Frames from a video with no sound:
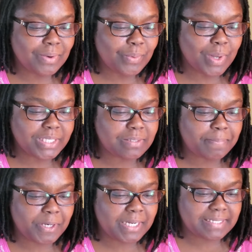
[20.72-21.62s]
Once
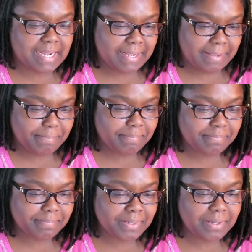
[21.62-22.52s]
upon a time,
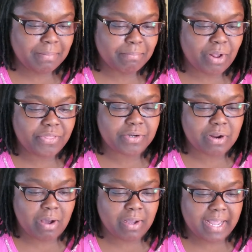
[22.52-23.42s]
Brother
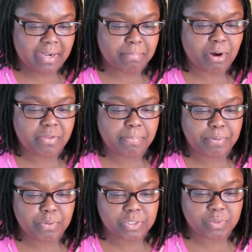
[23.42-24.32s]
Dog and Brother
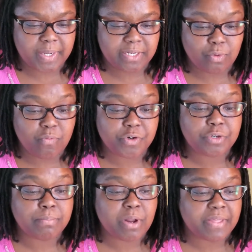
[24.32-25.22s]
Puss went over to
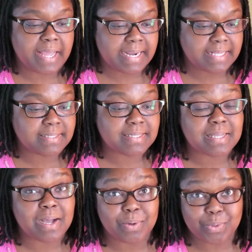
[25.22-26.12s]
Brother Anansi's
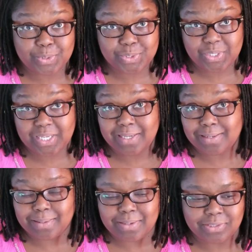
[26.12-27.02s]
house to
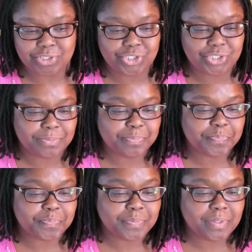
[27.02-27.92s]
eat lunch.
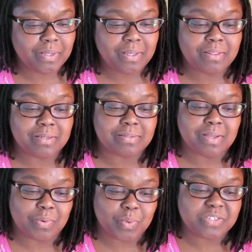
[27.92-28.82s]
The
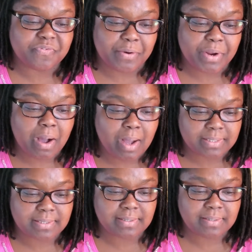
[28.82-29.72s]
sun was very
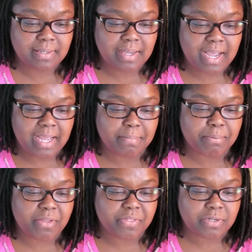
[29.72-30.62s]
hot, and
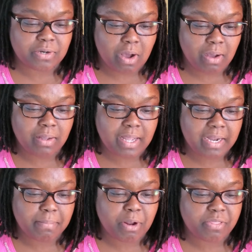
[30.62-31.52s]
Brother Dog
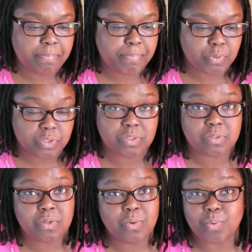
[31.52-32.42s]
and Brother
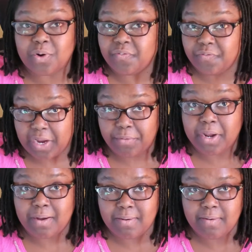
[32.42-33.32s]
Puss were very
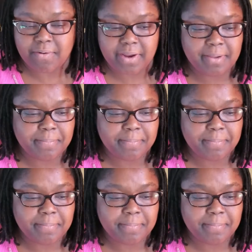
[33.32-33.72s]
hungry.